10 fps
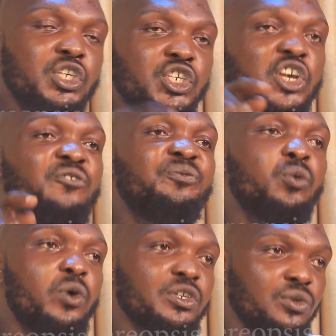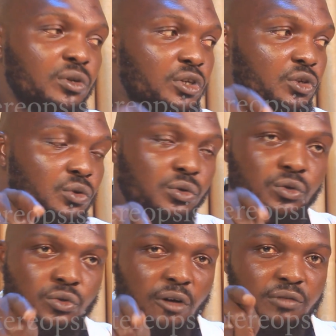his influence on the
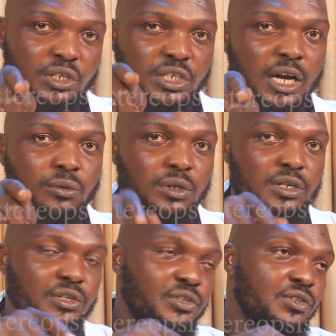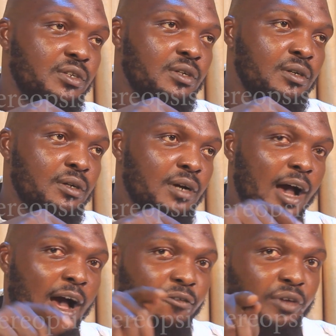youth of the Southeast are